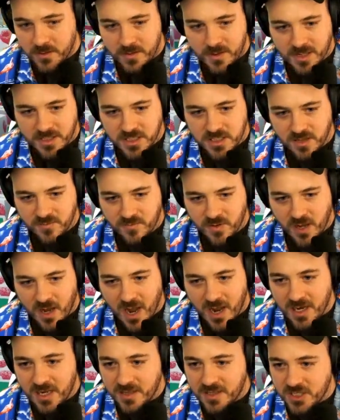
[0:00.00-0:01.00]
That's the play.
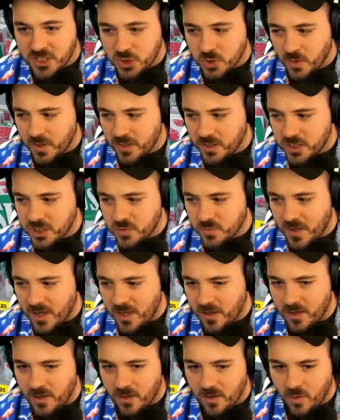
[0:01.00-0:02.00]
I need this oil as
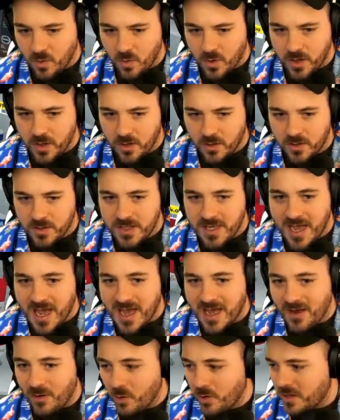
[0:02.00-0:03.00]
well. Oil,
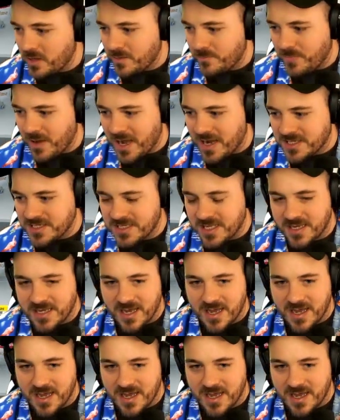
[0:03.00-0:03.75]
yeah, oil and pasta.